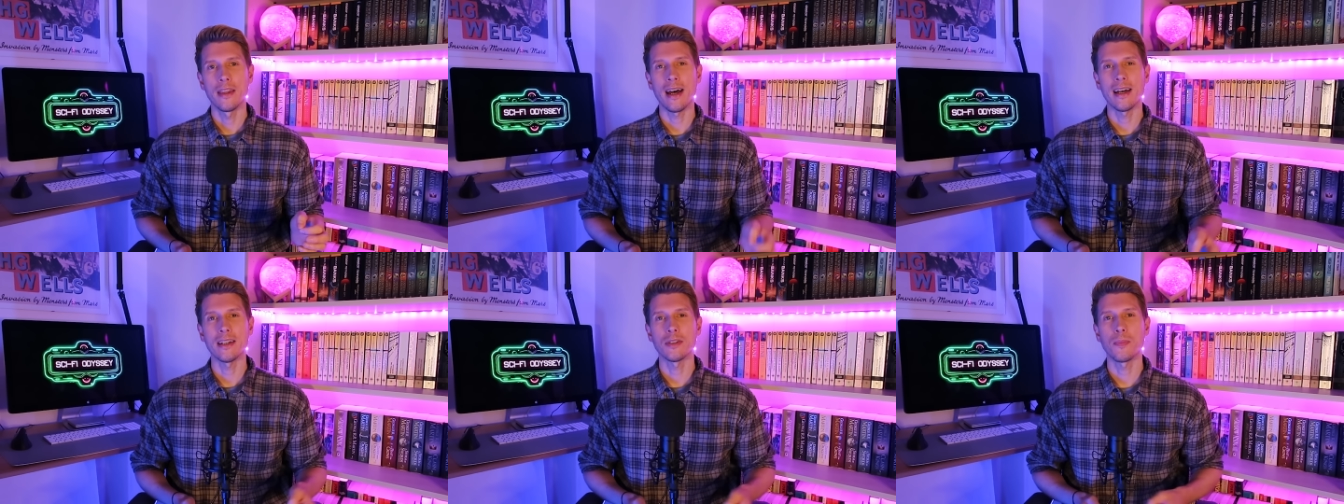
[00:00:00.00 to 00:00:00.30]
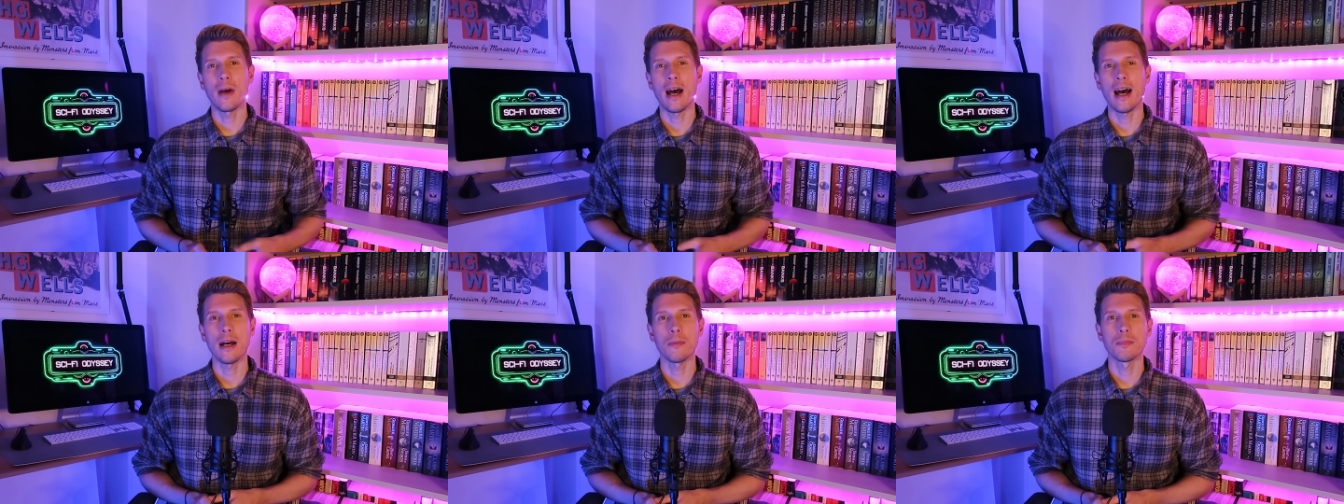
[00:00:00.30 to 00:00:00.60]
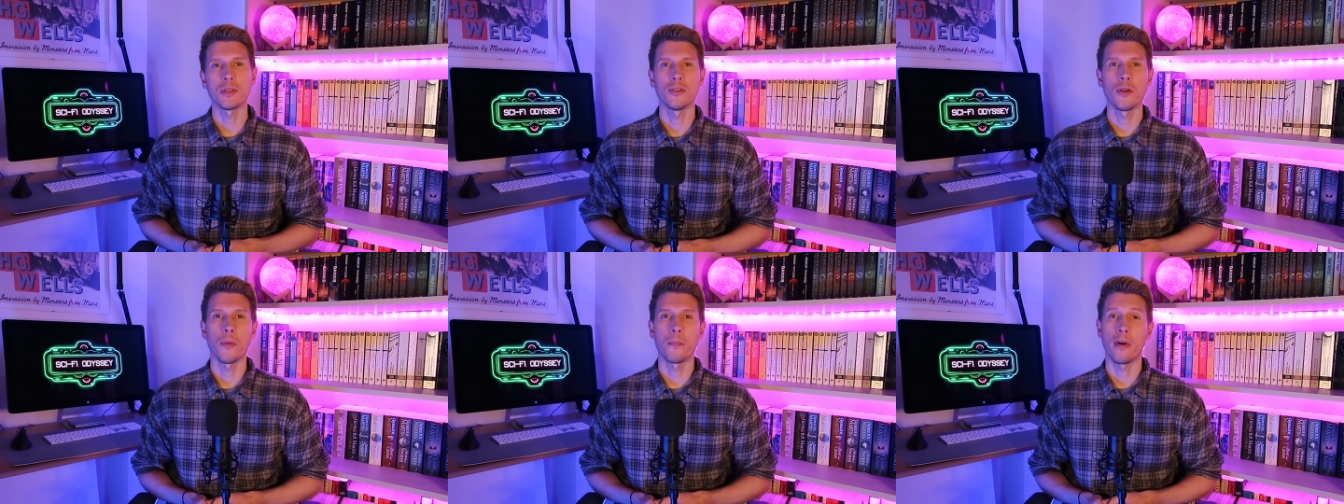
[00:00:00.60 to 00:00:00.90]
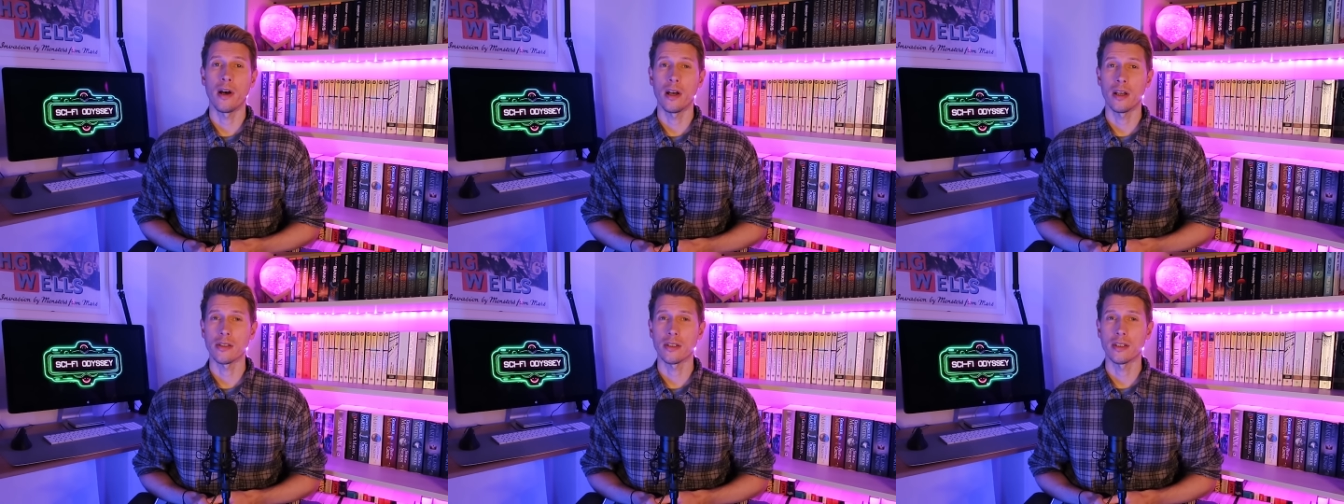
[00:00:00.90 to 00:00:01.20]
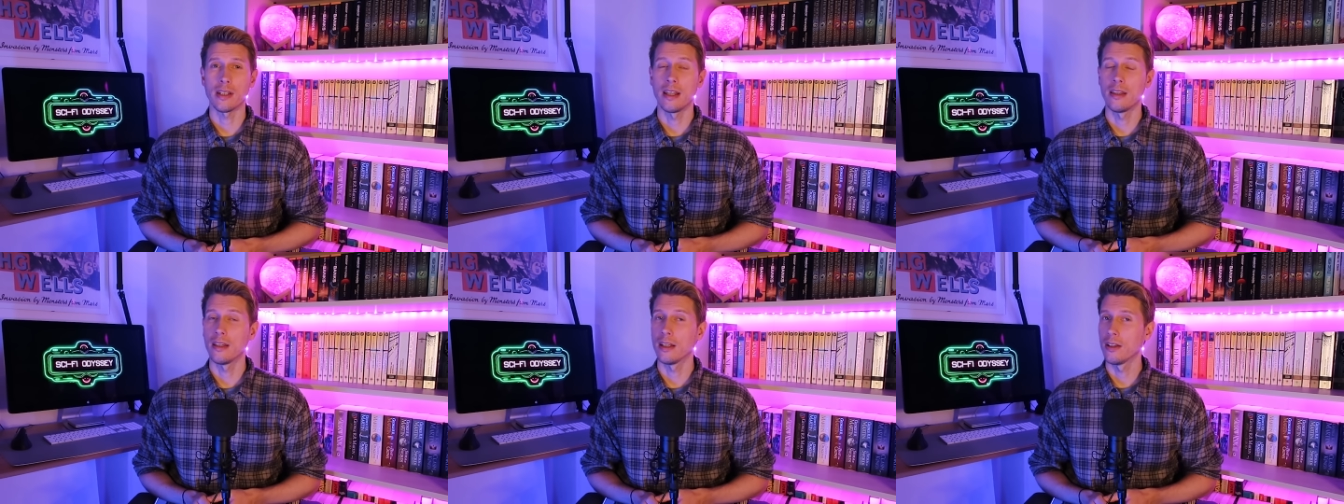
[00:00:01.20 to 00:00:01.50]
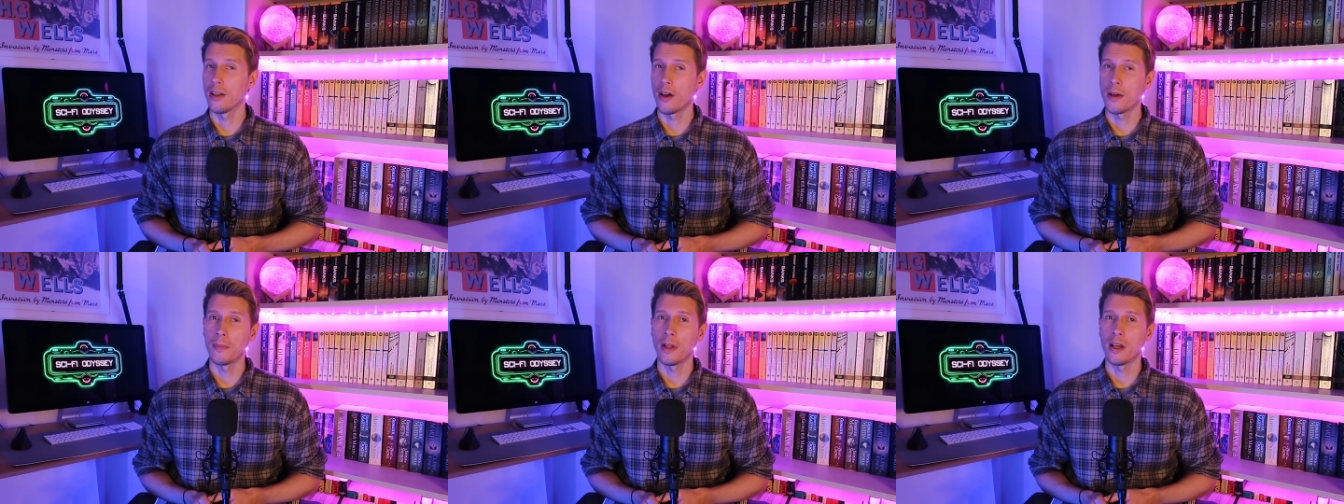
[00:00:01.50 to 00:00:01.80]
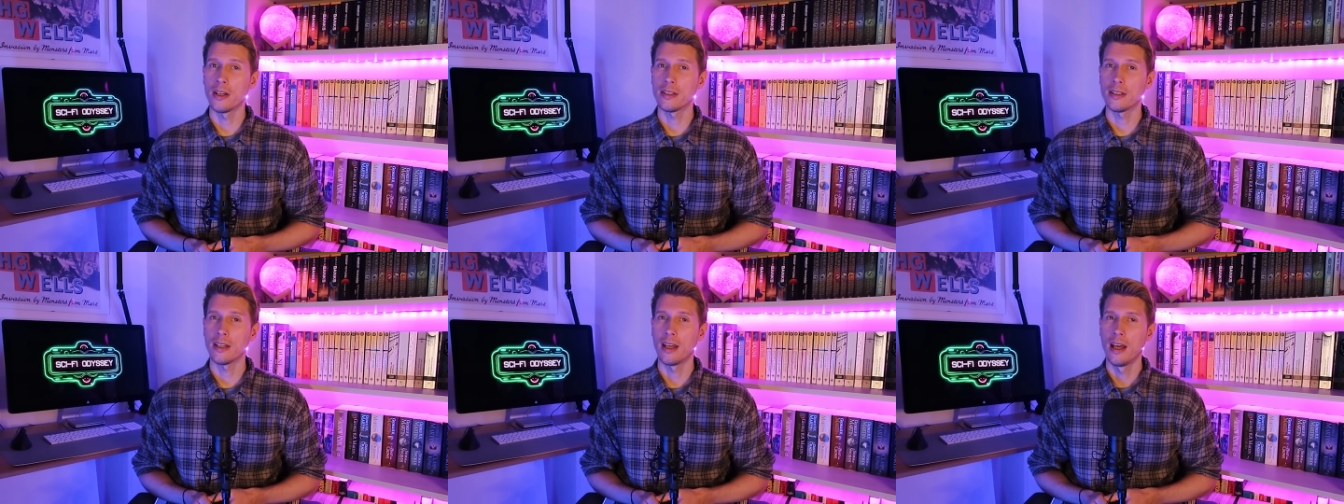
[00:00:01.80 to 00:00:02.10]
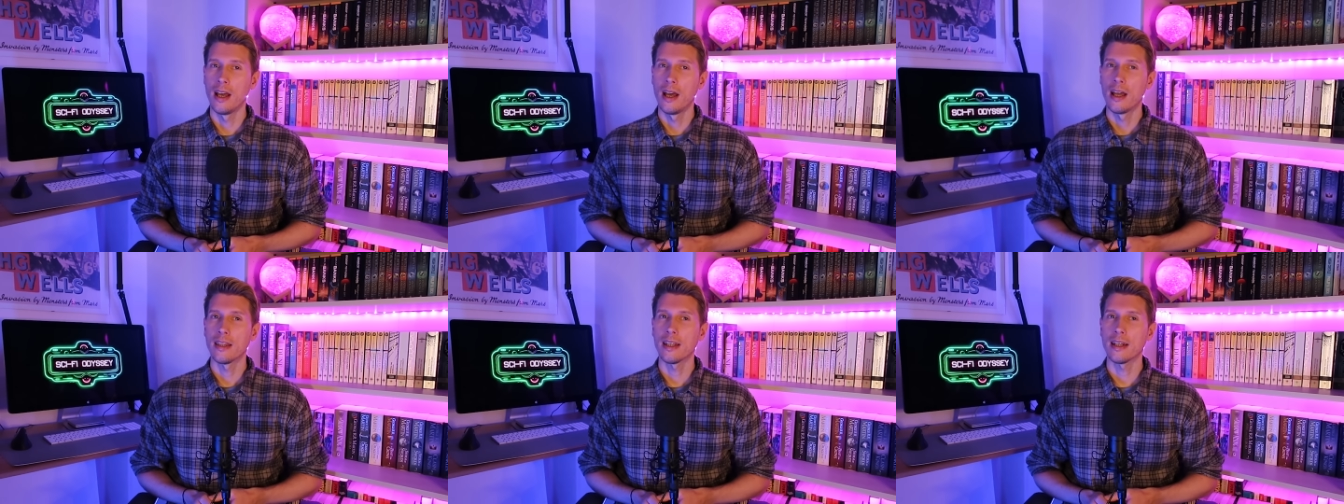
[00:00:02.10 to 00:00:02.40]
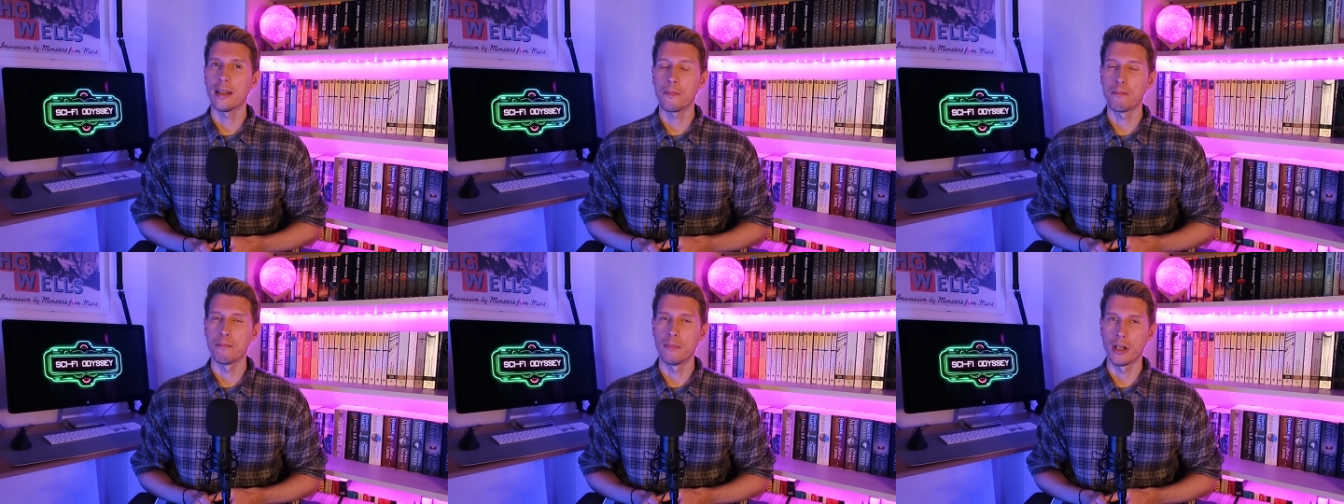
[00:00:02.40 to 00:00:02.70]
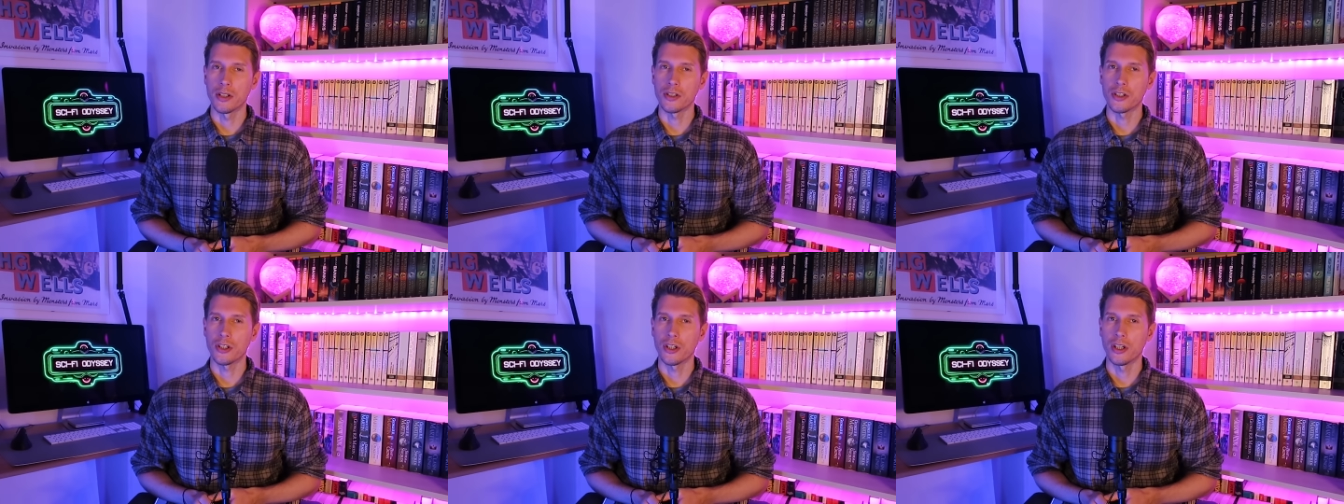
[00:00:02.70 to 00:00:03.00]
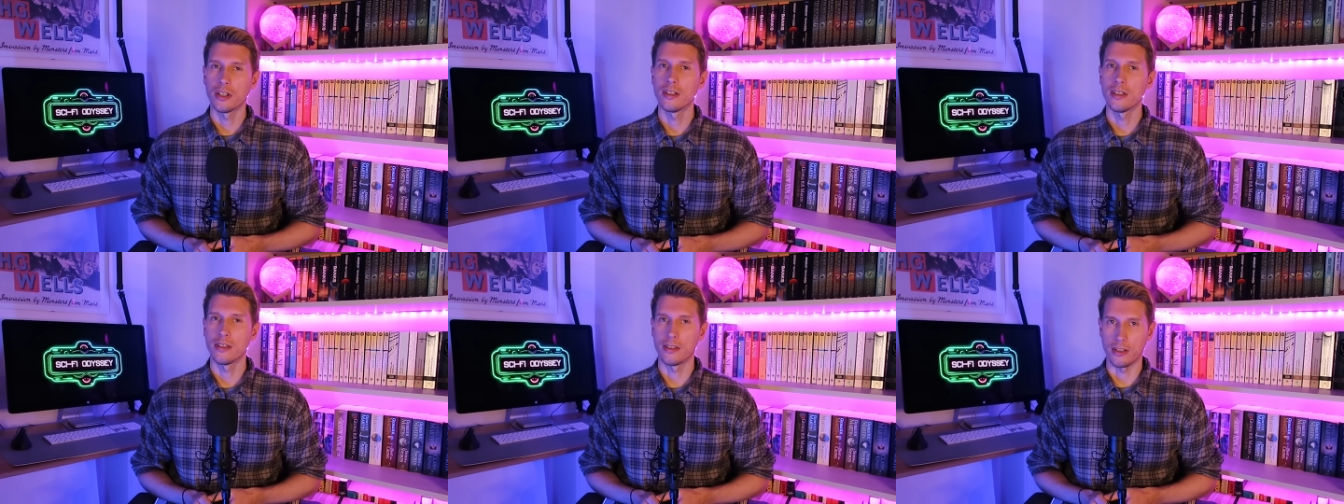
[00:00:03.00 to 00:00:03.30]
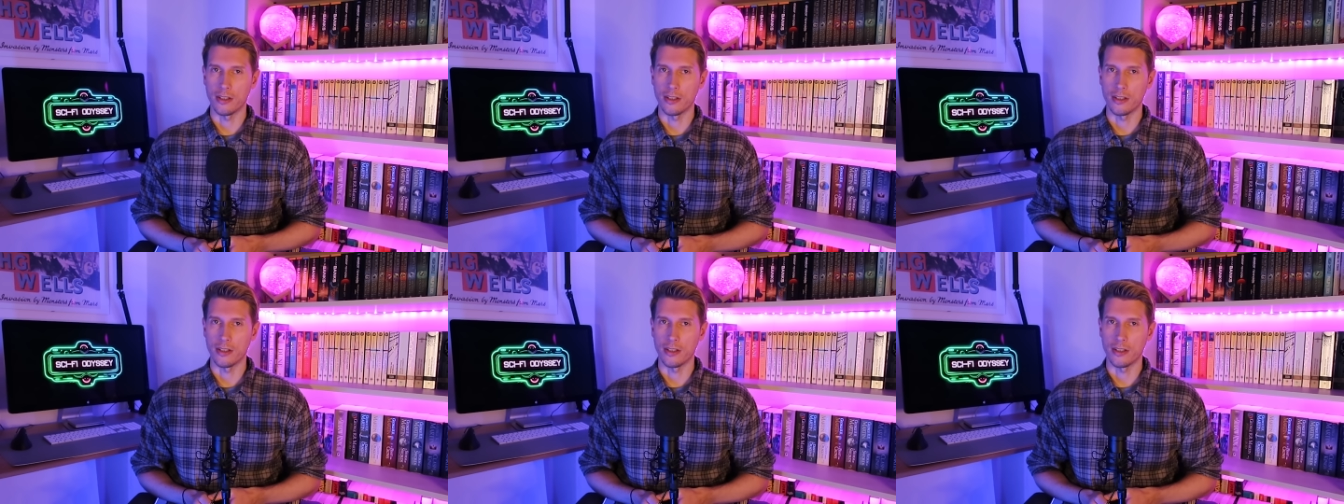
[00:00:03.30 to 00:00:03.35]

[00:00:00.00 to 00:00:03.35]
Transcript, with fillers: that has perhaps not basked in the limelight that it much